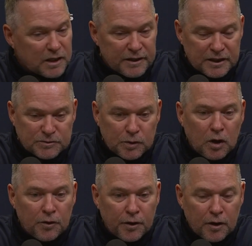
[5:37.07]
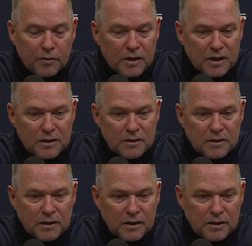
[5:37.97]
And as we all know,
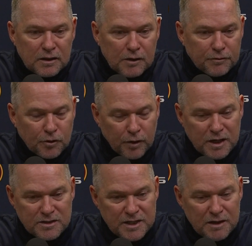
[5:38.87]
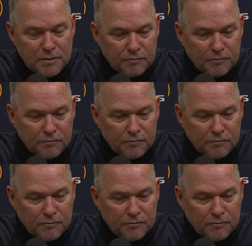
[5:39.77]
every great team,